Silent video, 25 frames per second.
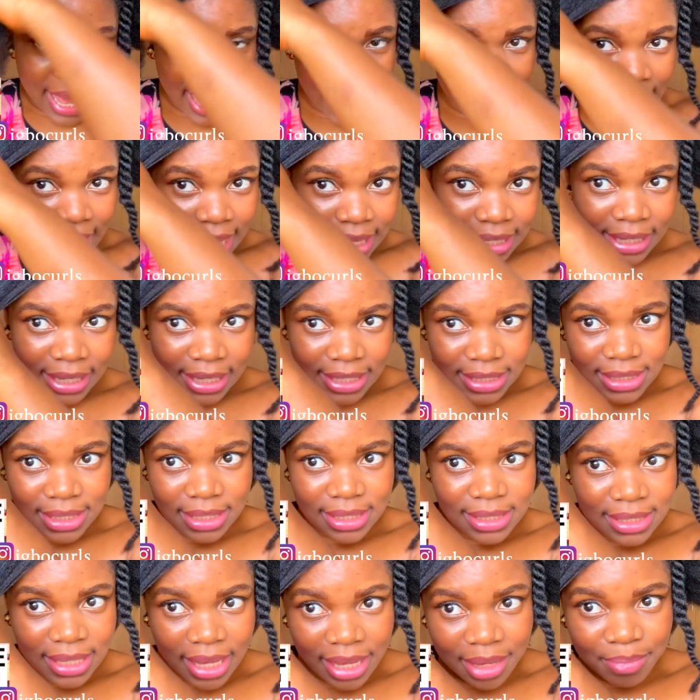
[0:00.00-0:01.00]
and it's
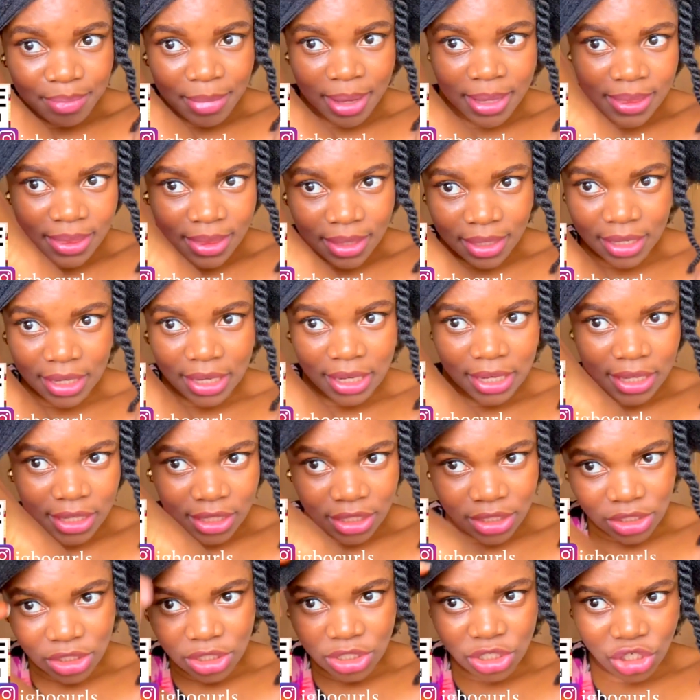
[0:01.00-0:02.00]
the same method.
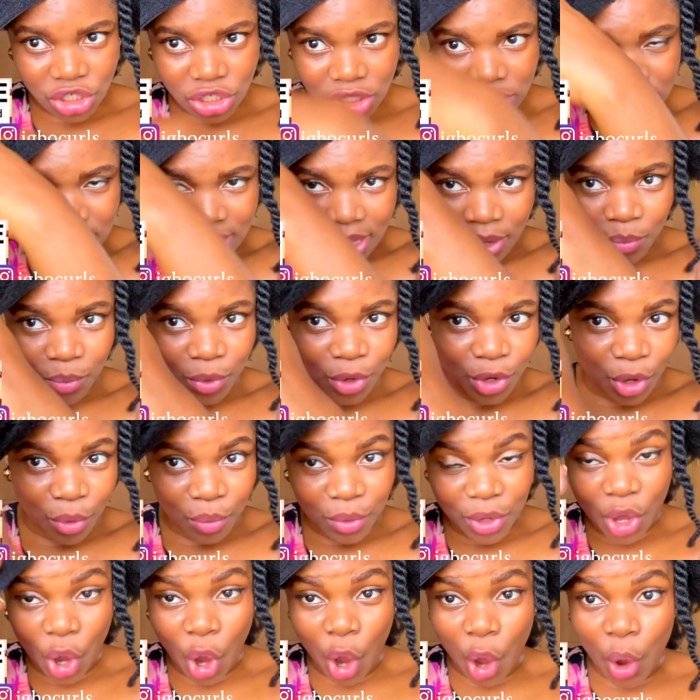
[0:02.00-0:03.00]
It's just that we're
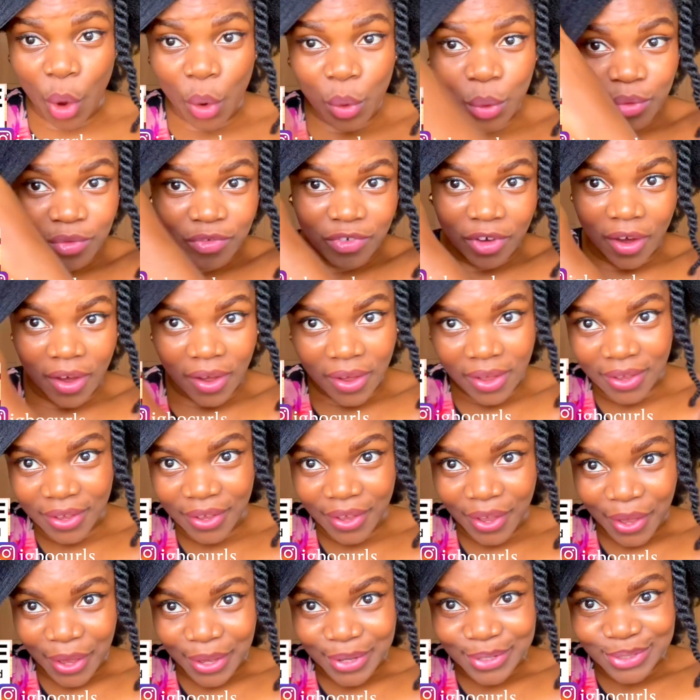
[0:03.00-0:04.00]
going over,
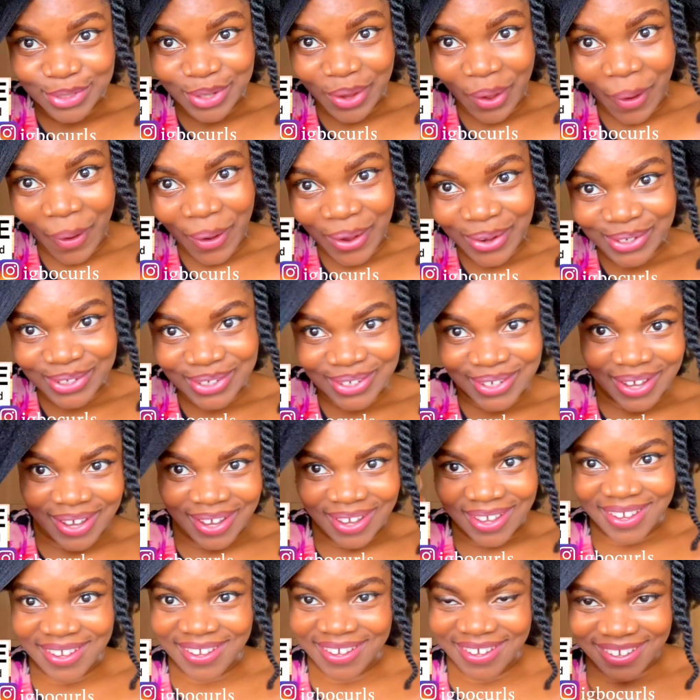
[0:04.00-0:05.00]
not
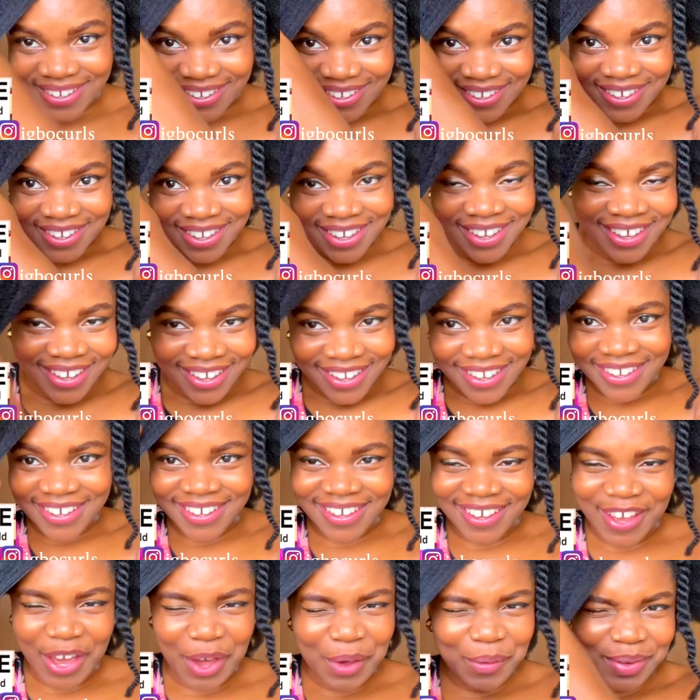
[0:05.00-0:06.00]
under.
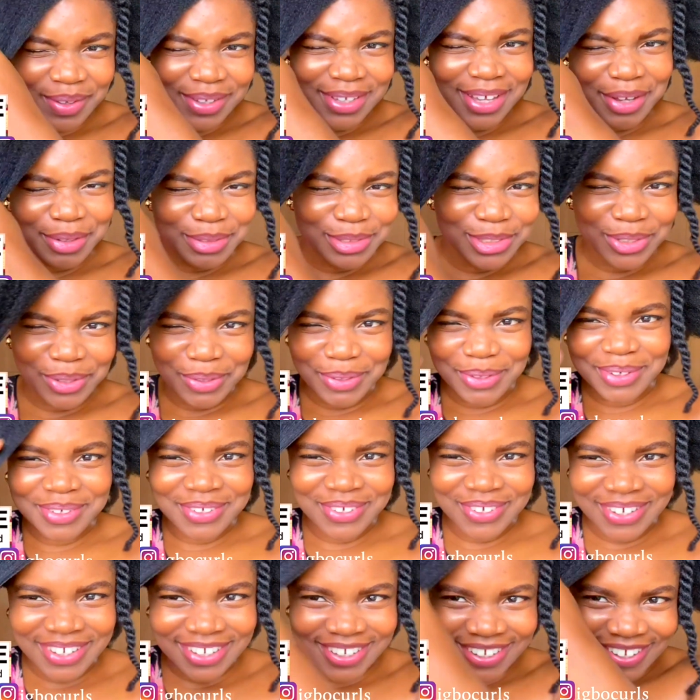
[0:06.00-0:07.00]
Okay, I'll show
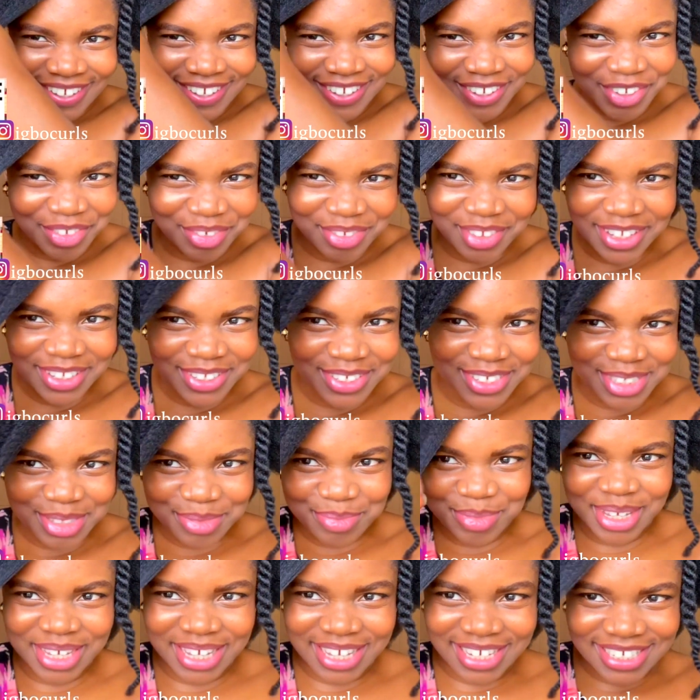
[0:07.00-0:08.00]
you if that
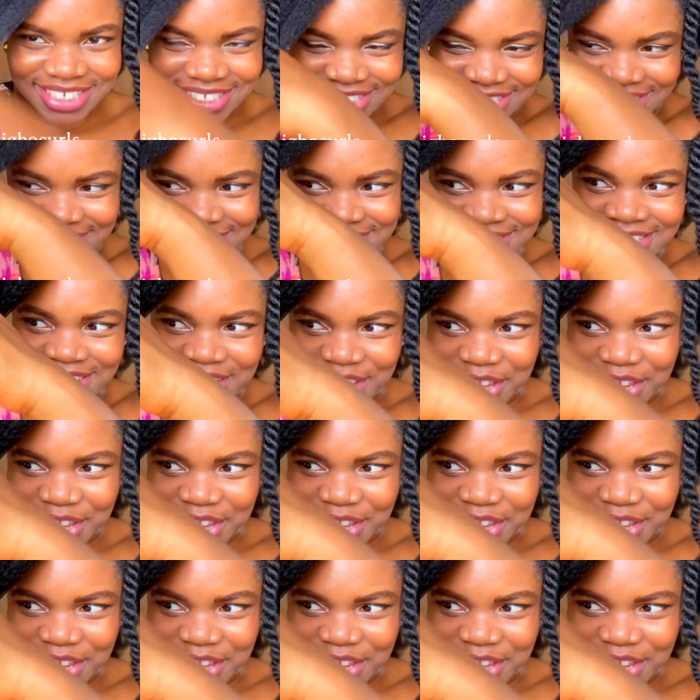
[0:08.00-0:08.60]
doesn't make any sense.